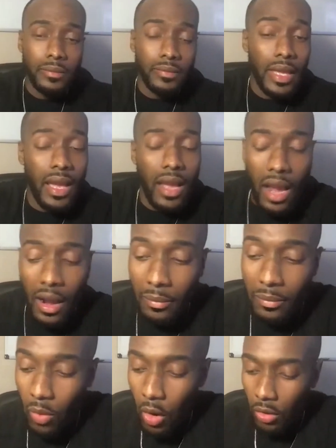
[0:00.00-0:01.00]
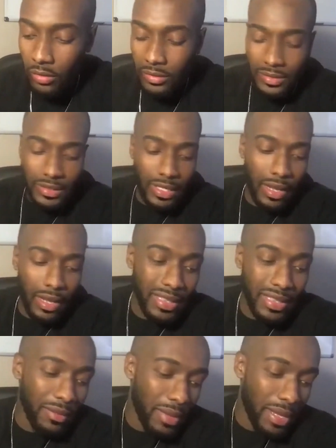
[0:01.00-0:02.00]
Yeah. Well, I mean,
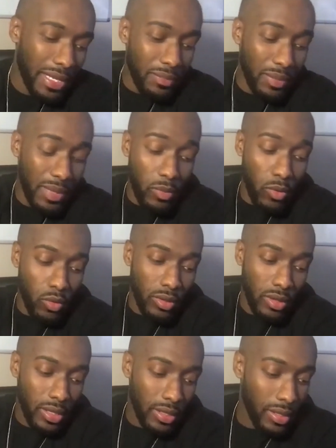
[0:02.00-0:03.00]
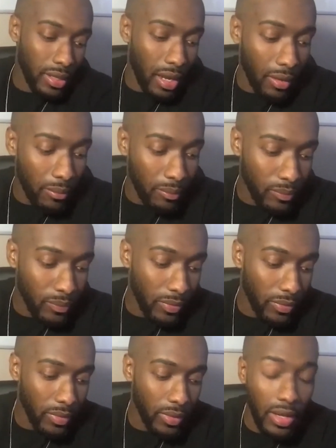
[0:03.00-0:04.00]
like many people,
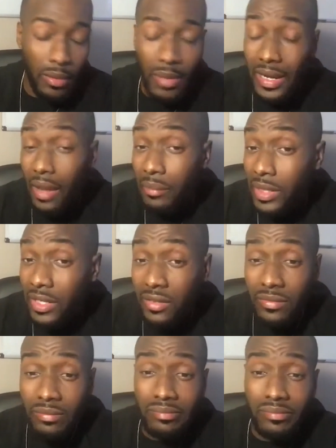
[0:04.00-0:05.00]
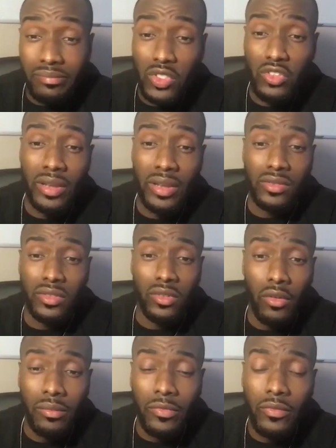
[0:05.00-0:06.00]
they may not be strange
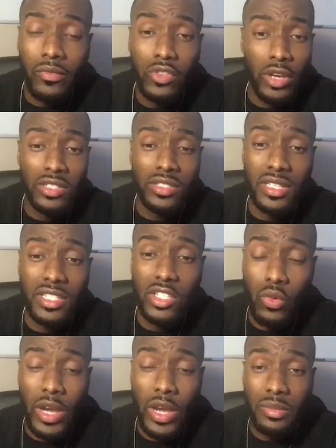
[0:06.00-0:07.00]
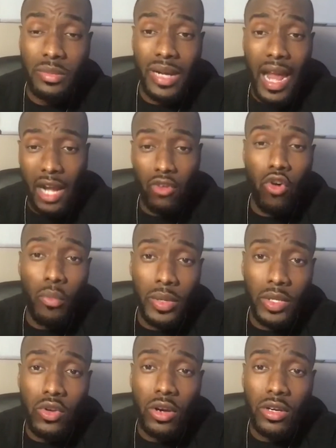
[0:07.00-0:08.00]
to this situation, but I grew up
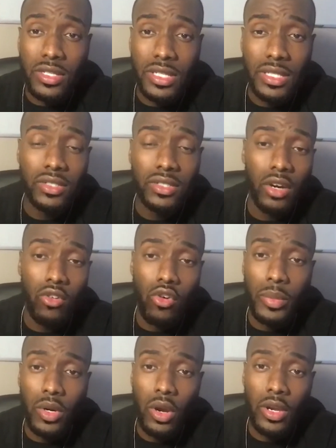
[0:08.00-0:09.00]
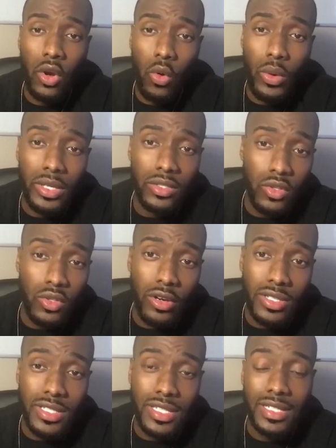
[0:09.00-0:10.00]
in New York City. So I grew up in Queens, New
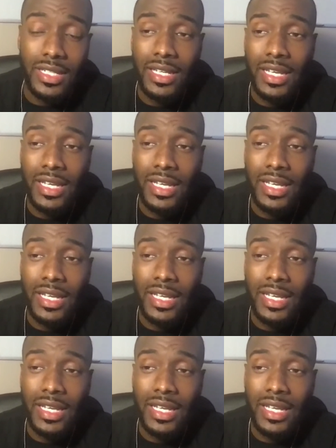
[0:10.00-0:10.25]
York City,